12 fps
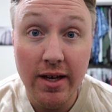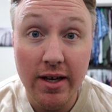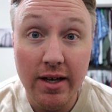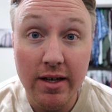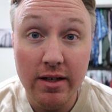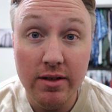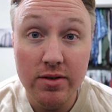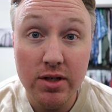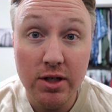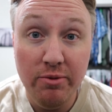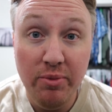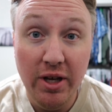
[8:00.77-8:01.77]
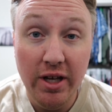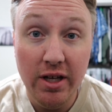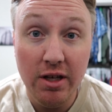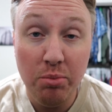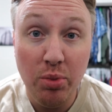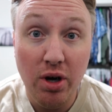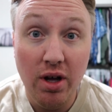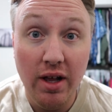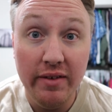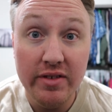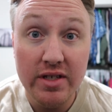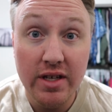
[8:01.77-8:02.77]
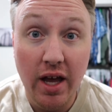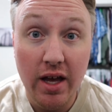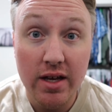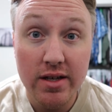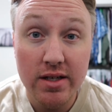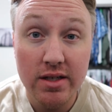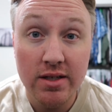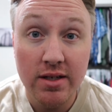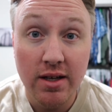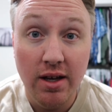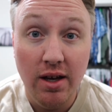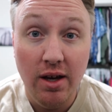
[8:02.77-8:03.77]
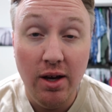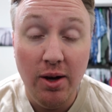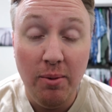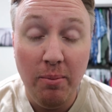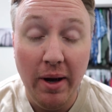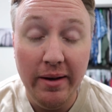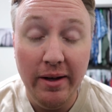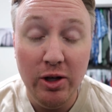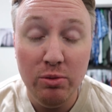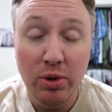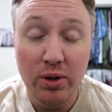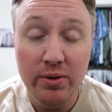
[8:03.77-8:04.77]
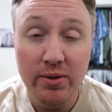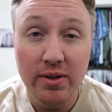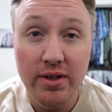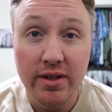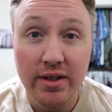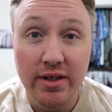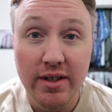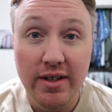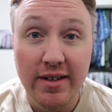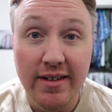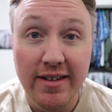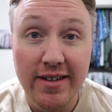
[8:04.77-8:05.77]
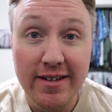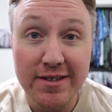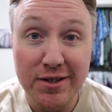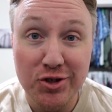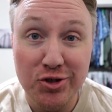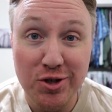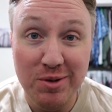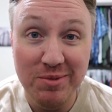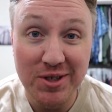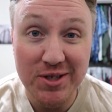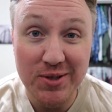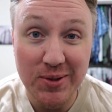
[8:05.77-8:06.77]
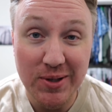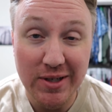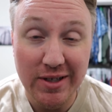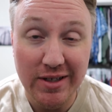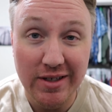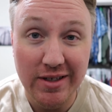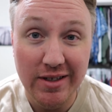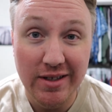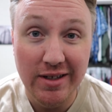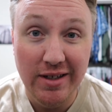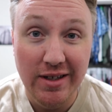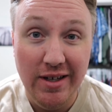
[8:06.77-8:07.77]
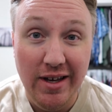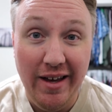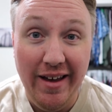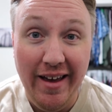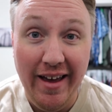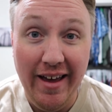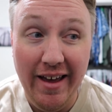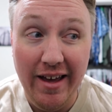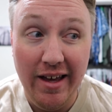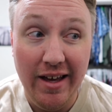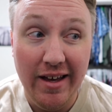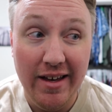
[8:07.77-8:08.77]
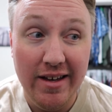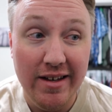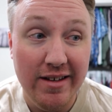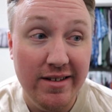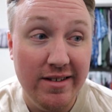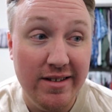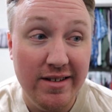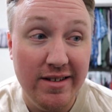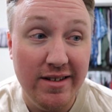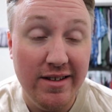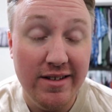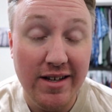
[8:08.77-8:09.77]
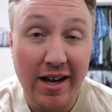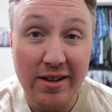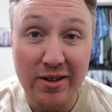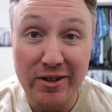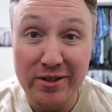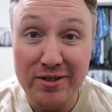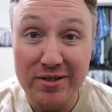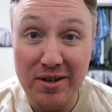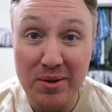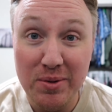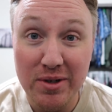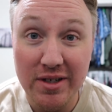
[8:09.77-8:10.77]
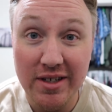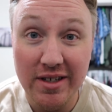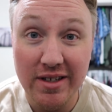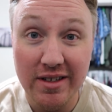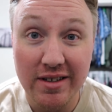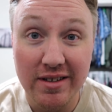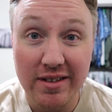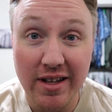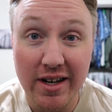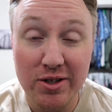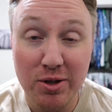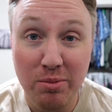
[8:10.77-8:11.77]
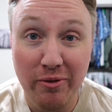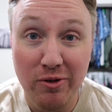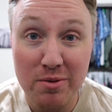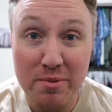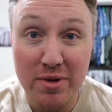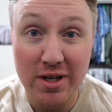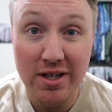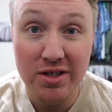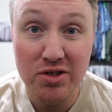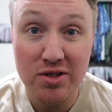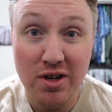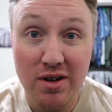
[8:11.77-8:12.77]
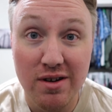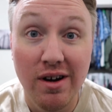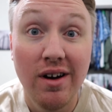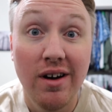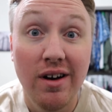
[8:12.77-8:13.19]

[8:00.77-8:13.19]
and it was a good meeting, but all I have to say is my tailbone is extremely sore and the Tylenol is not working that I took before my meeting. So